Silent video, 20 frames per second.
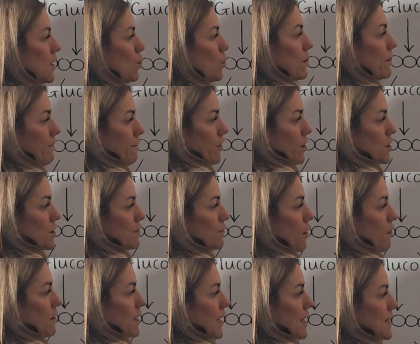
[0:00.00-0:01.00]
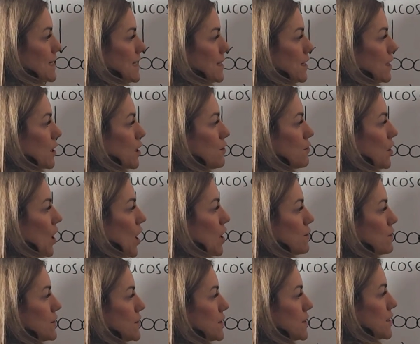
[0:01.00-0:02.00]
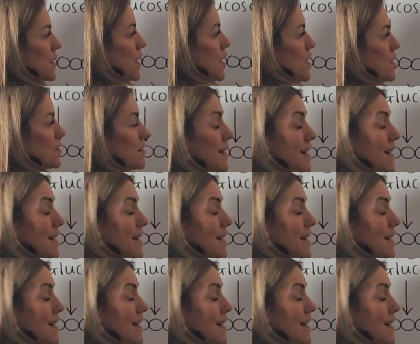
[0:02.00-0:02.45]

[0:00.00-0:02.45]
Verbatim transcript: We phosphorylated the glucose, so